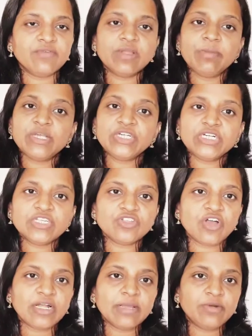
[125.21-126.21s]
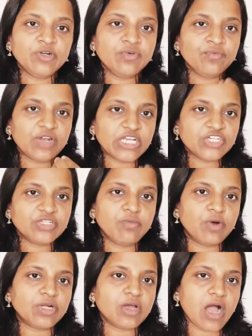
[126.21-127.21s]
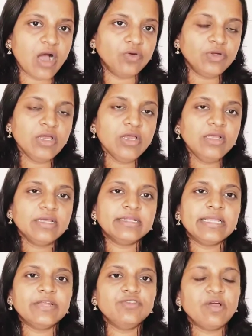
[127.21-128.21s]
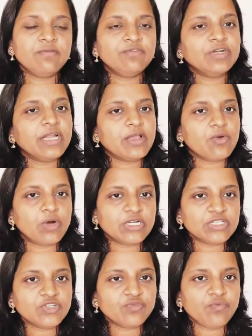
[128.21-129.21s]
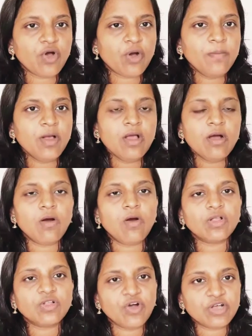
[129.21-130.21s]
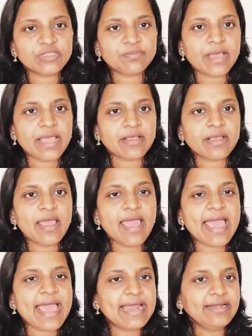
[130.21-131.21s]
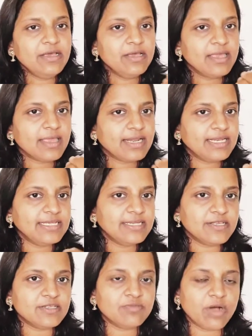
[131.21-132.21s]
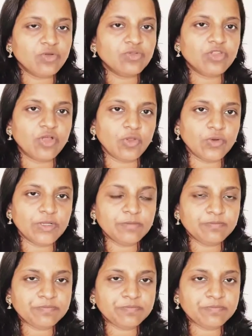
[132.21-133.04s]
If the patient is not able to flush the water out, then you have to take cotton swab or gauze bag and clean his mouth thoroughly.